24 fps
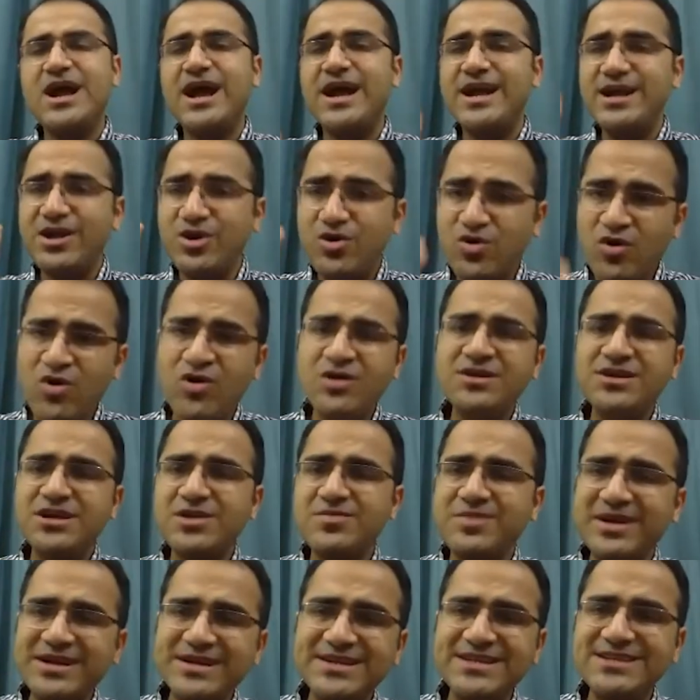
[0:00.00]
And long term
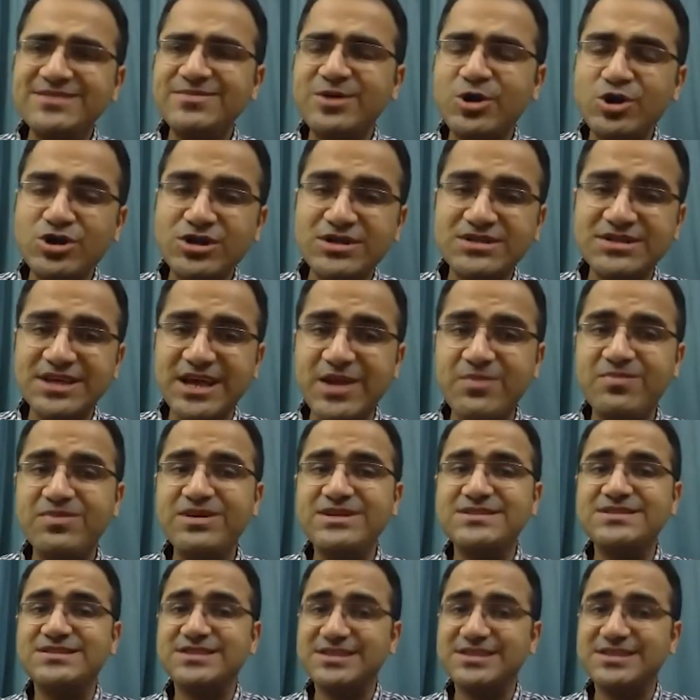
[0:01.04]
antibiotic therapy is